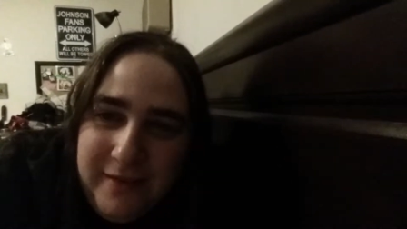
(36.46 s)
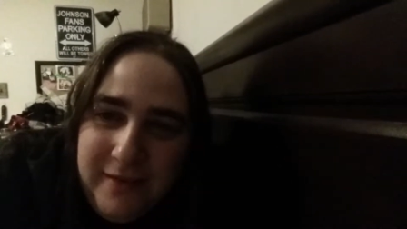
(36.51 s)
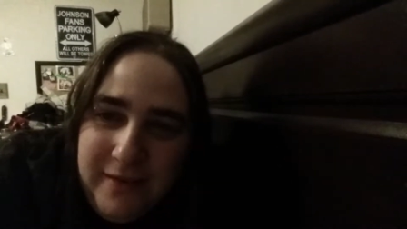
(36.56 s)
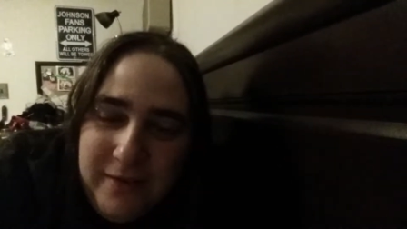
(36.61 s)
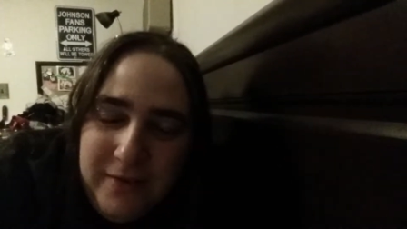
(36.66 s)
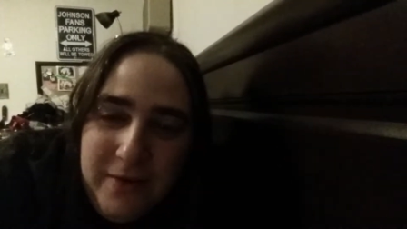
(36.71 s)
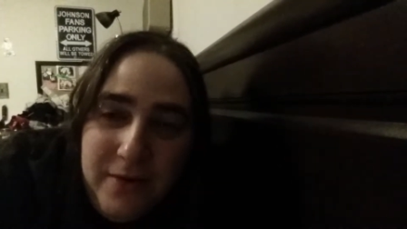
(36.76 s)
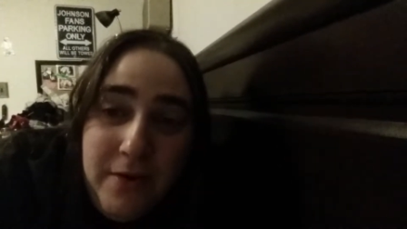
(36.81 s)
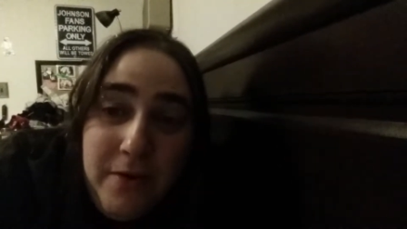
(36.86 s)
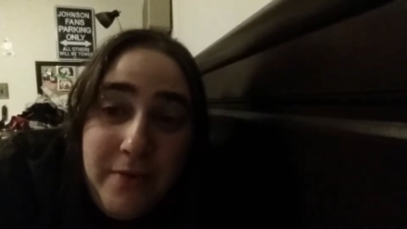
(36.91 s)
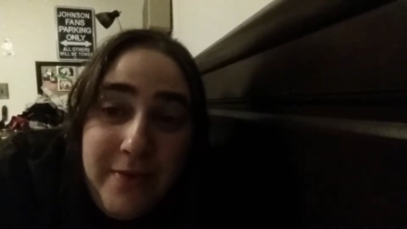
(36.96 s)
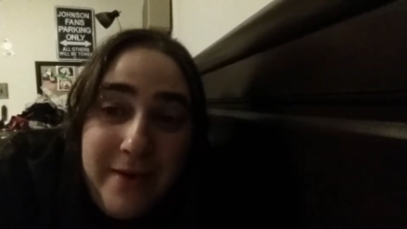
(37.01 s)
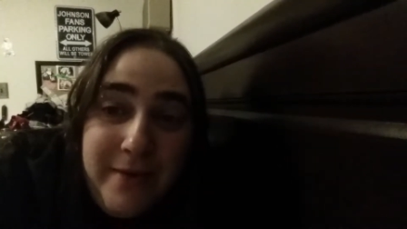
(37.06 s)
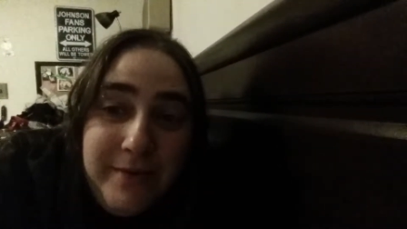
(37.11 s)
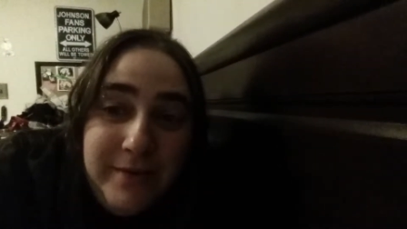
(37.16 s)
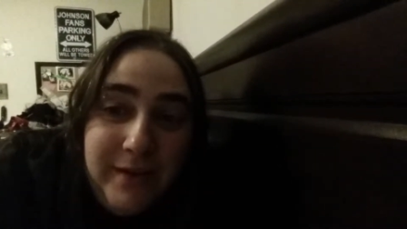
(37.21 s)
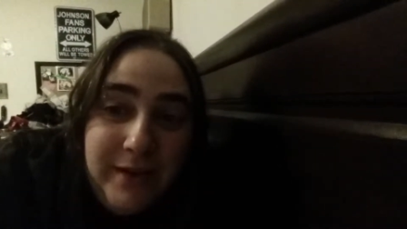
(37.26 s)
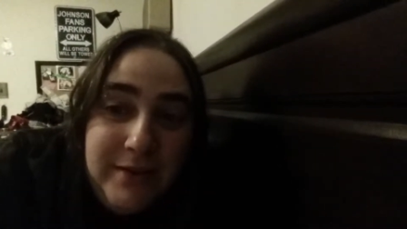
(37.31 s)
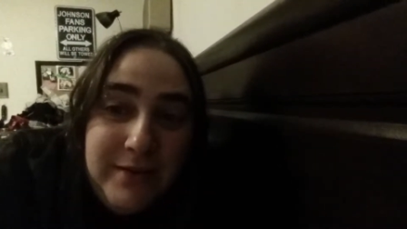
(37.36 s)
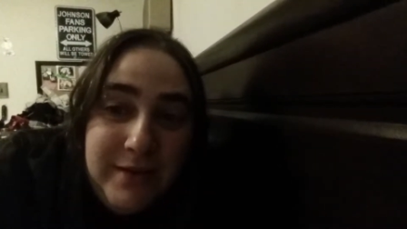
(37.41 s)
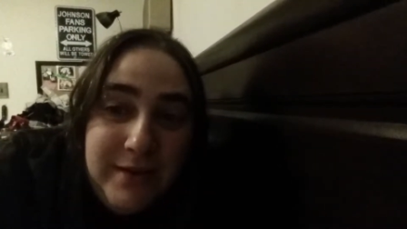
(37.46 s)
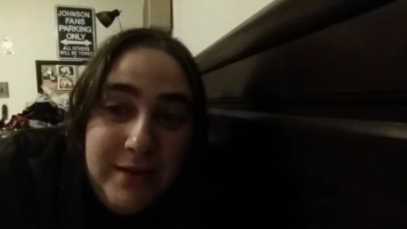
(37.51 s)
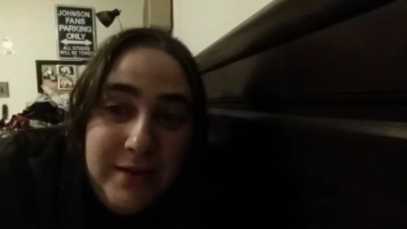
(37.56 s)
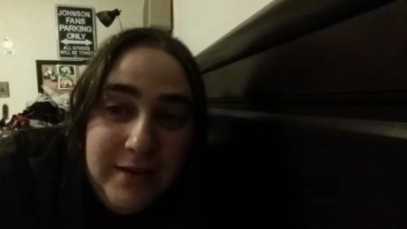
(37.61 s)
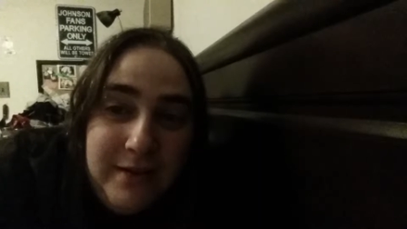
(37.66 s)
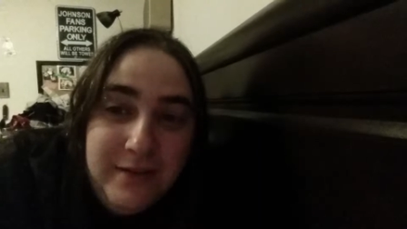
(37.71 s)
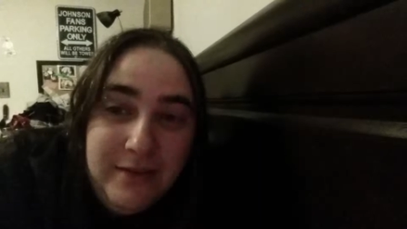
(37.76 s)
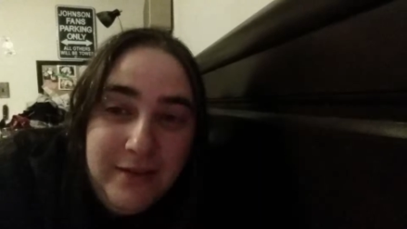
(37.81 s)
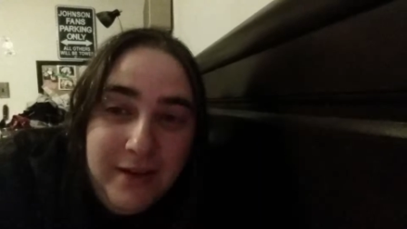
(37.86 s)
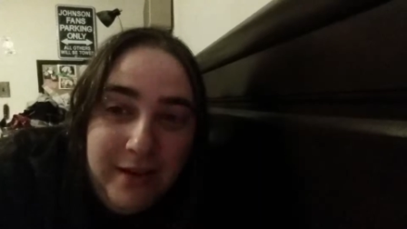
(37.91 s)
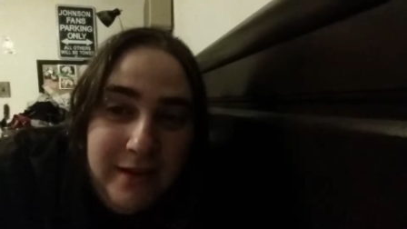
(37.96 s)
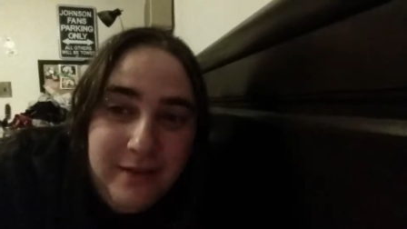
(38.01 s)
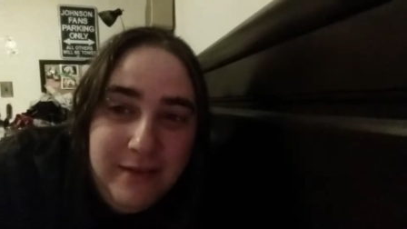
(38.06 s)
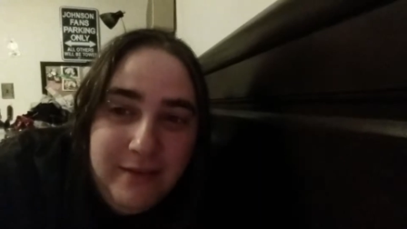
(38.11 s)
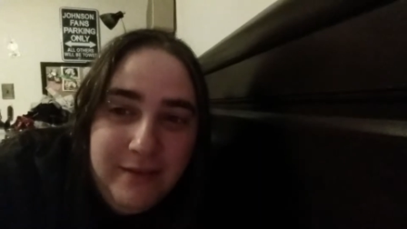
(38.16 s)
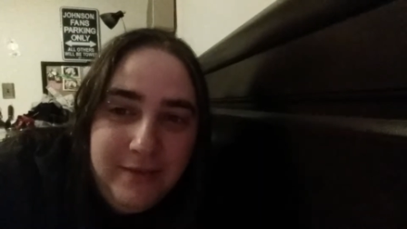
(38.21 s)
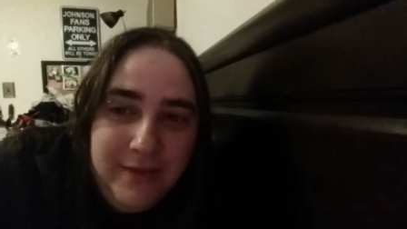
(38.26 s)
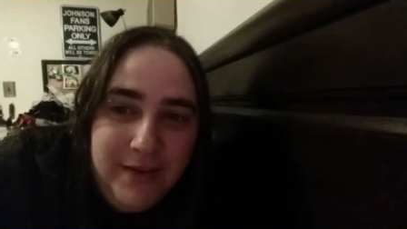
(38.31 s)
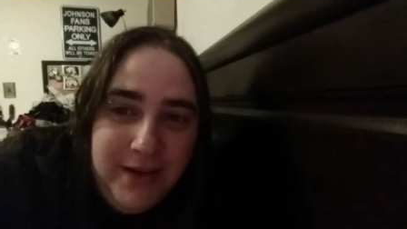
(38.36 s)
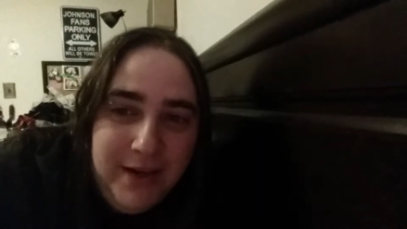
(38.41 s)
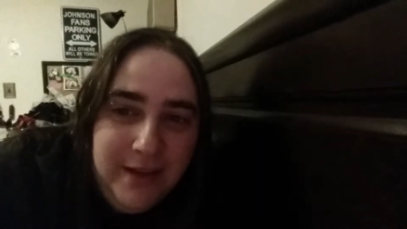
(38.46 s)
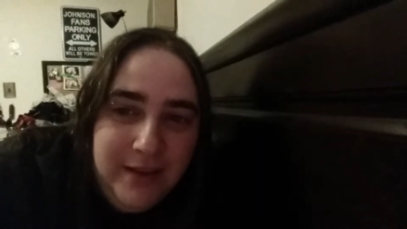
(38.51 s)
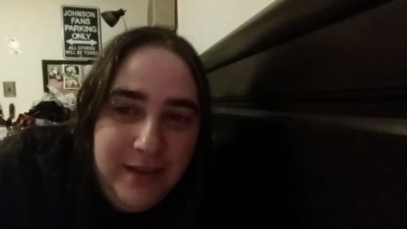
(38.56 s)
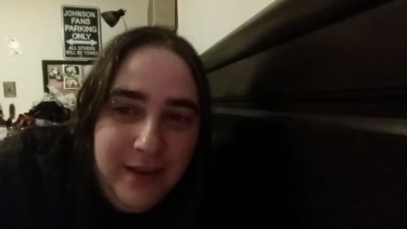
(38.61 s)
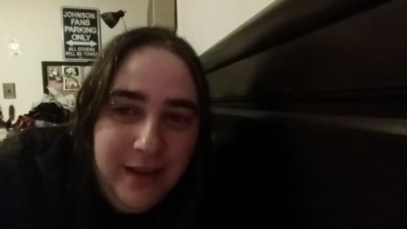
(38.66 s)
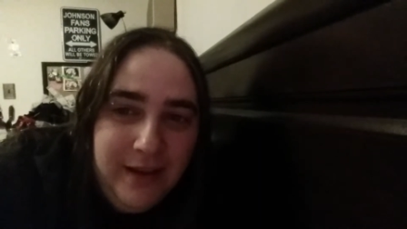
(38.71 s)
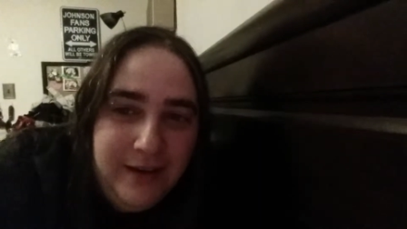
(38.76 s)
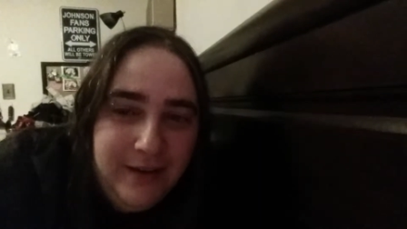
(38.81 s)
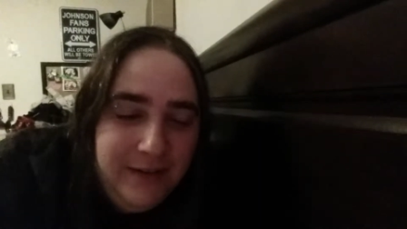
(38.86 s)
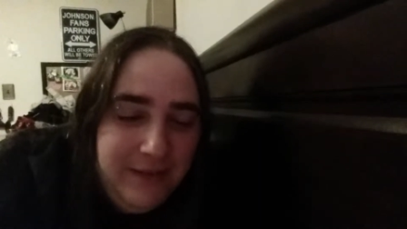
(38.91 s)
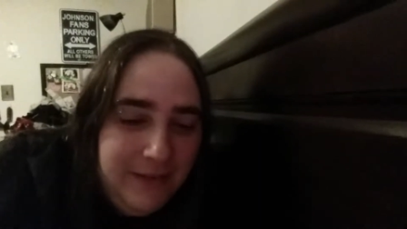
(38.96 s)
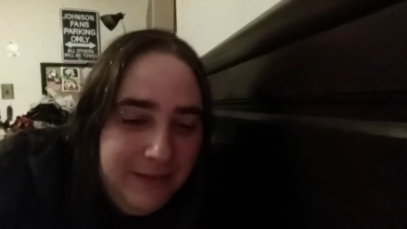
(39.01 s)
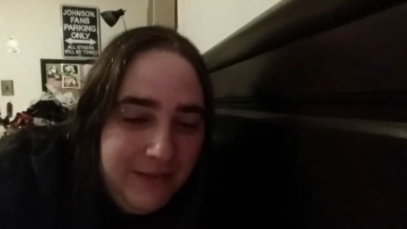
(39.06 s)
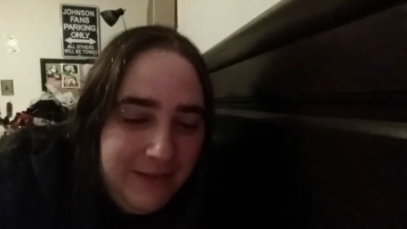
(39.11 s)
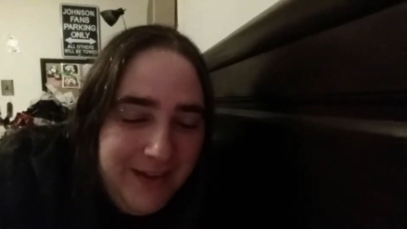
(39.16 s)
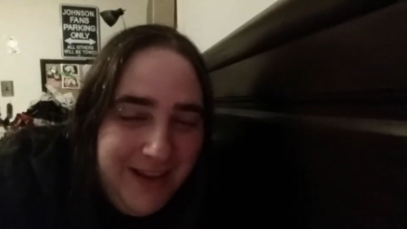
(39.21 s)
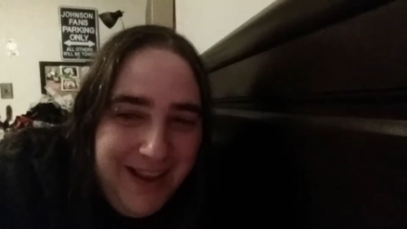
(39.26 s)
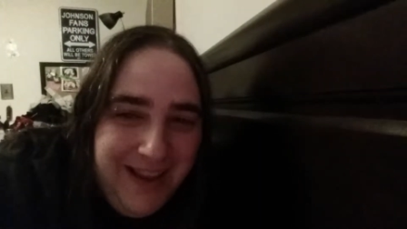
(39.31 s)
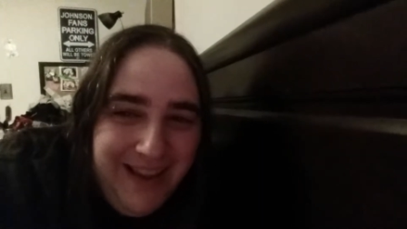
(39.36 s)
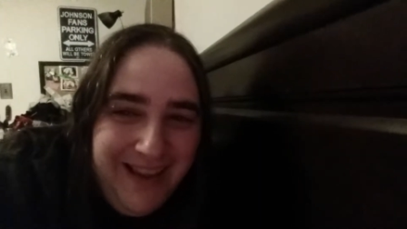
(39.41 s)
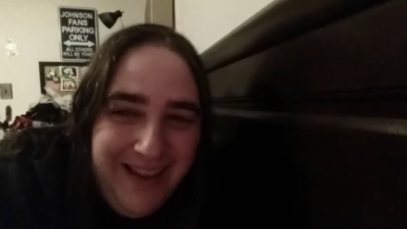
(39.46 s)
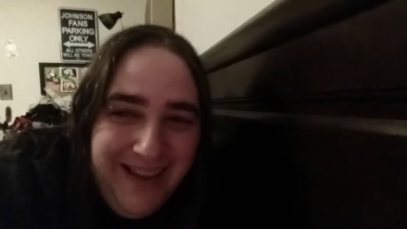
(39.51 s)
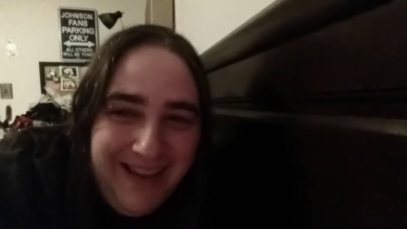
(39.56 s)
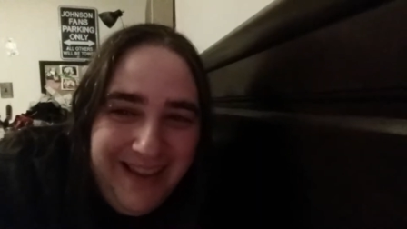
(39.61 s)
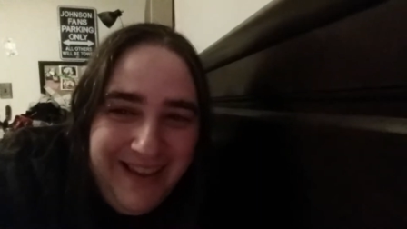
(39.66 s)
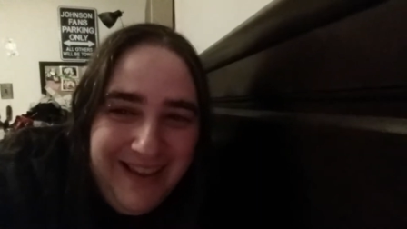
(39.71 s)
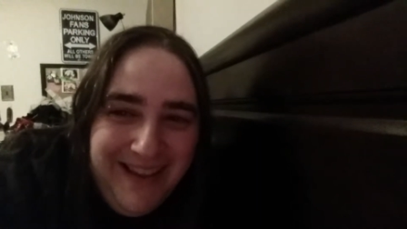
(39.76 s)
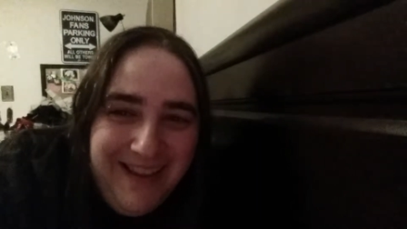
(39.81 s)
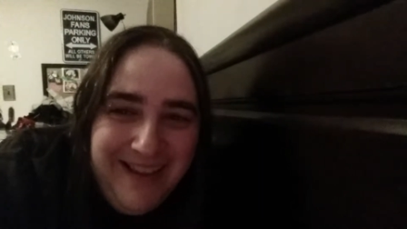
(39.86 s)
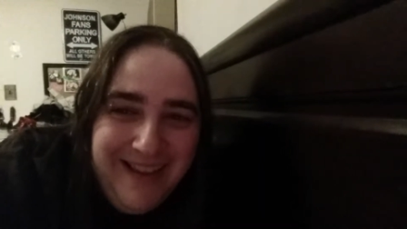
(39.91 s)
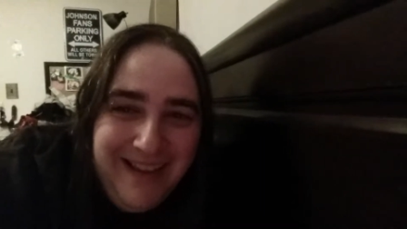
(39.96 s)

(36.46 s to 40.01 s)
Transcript: Oh no, that was actually okay. We need that. Okay.